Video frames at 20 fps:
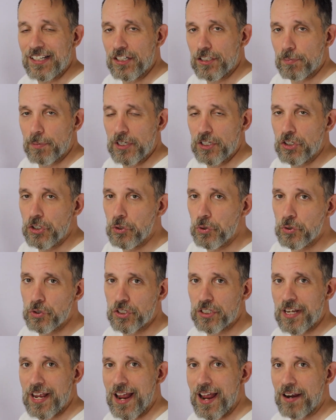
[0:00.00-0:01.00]
and it's been
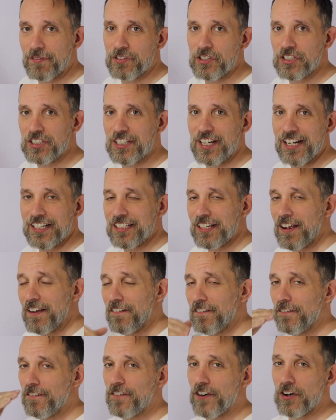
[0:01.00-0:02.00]
used ever since.
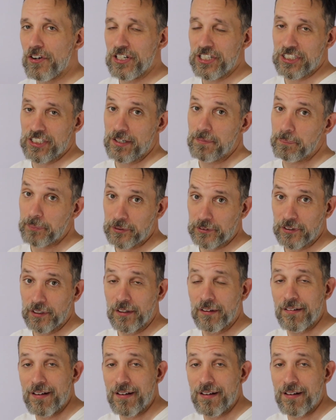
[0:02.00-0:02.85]
Very simple.